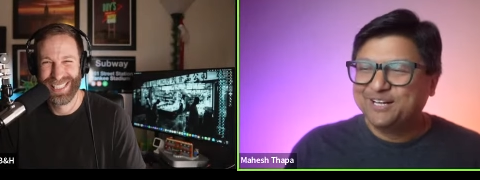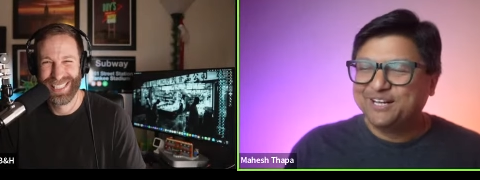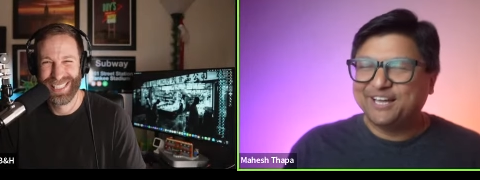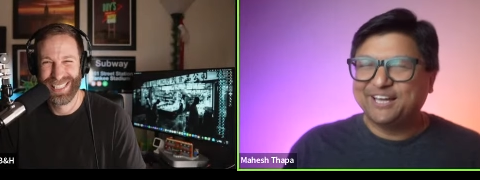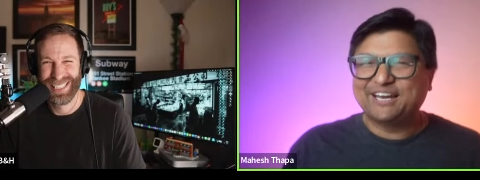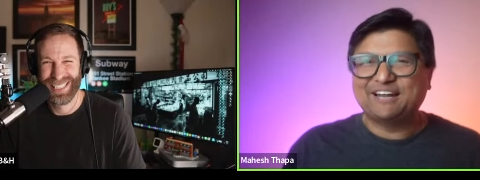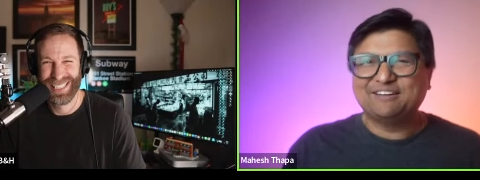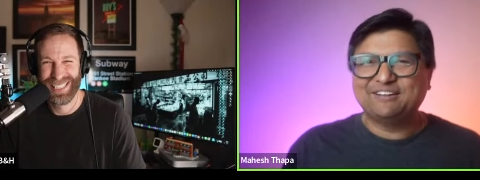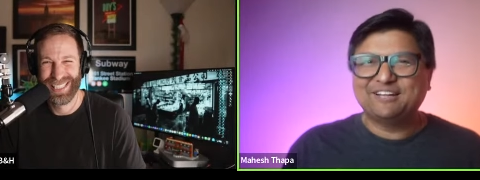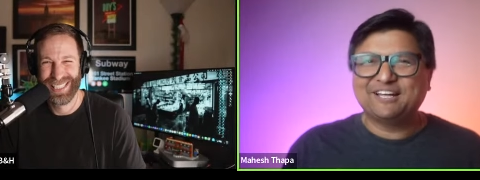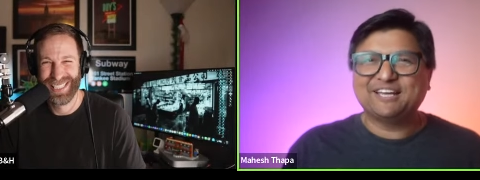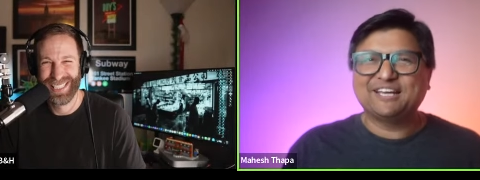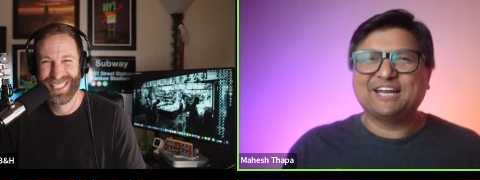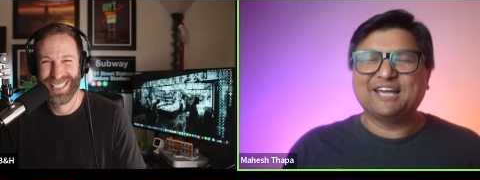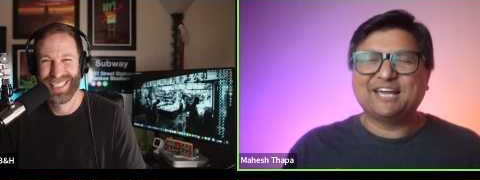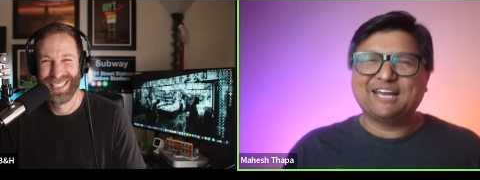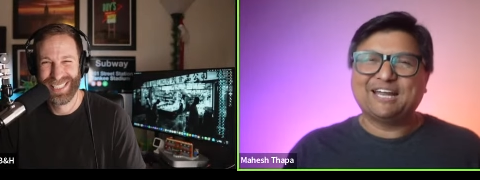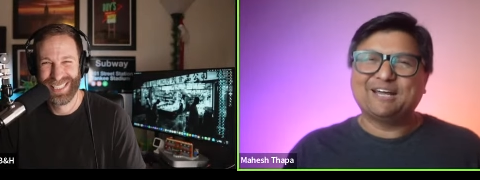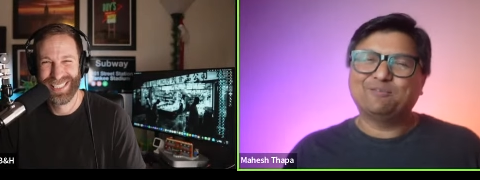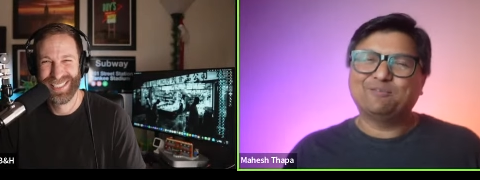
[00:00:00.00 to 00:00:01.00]
Speaker 1: and I, like, and I
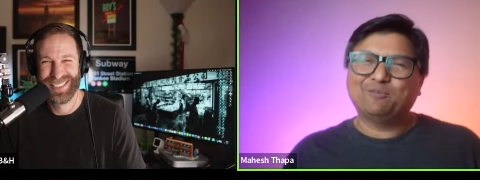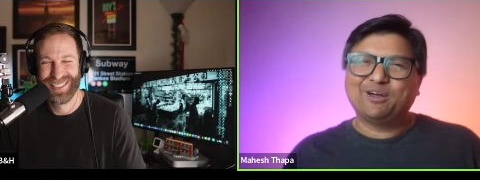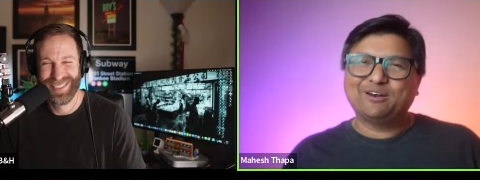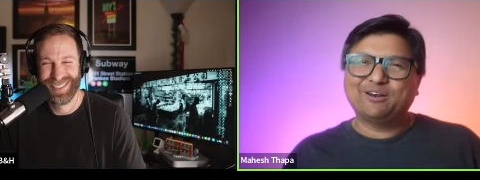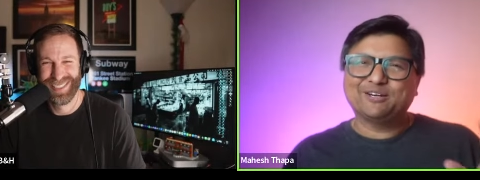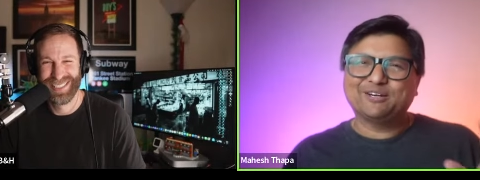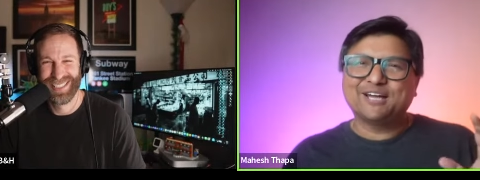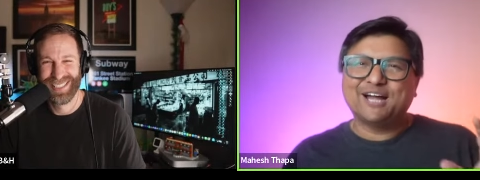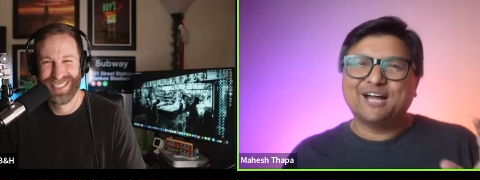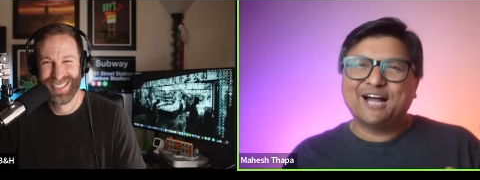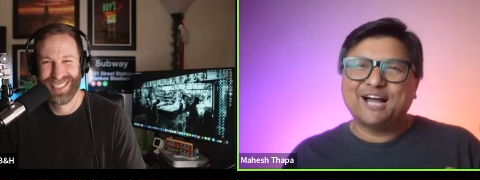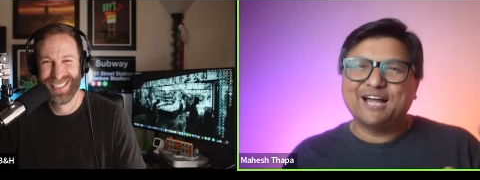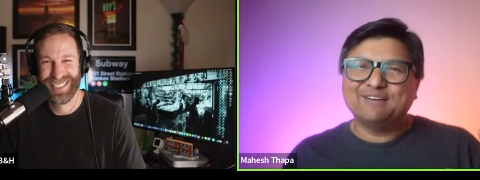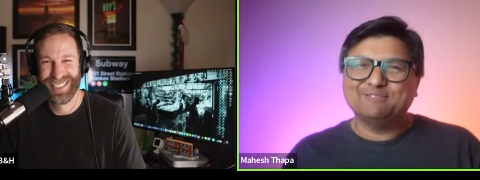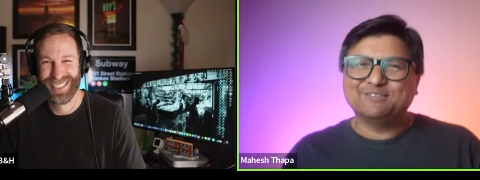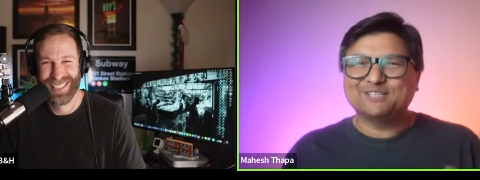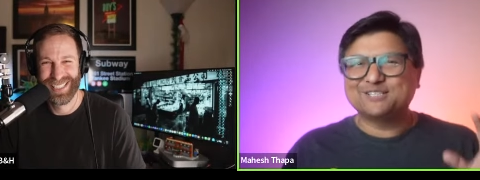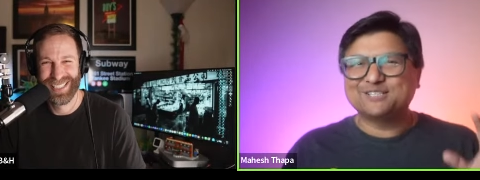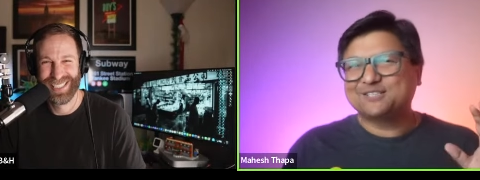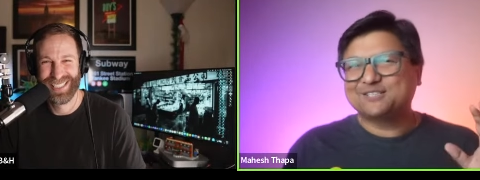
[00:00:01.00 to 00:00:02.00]
and I wanted to time
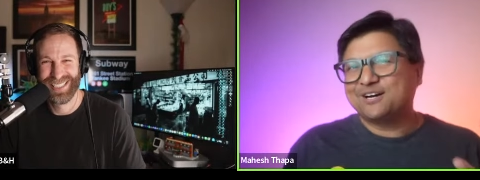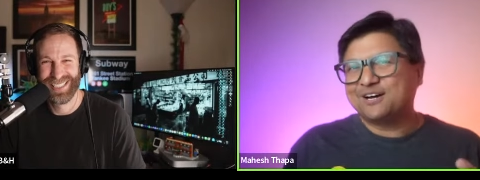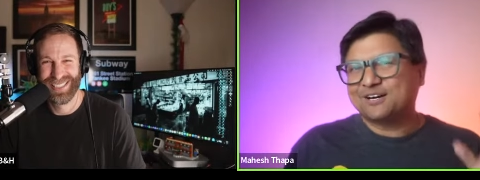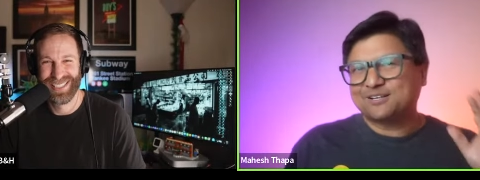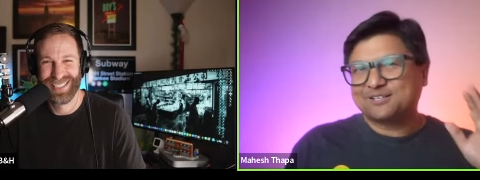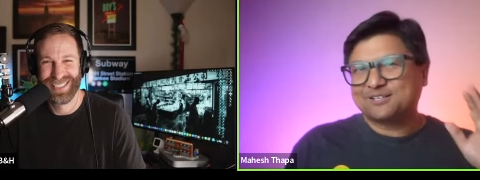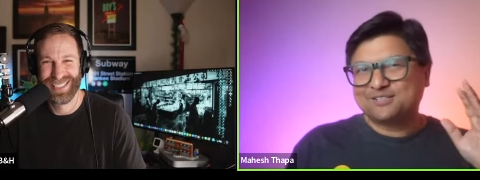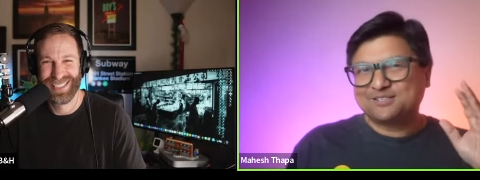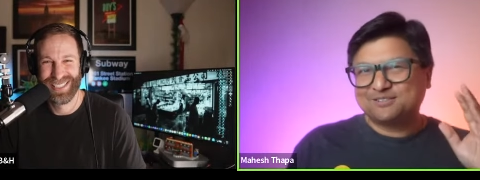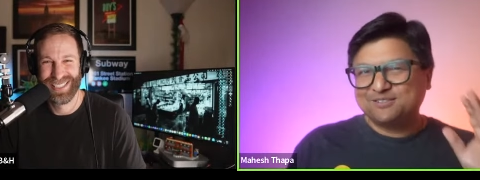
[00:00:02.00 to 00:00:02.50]
this talk,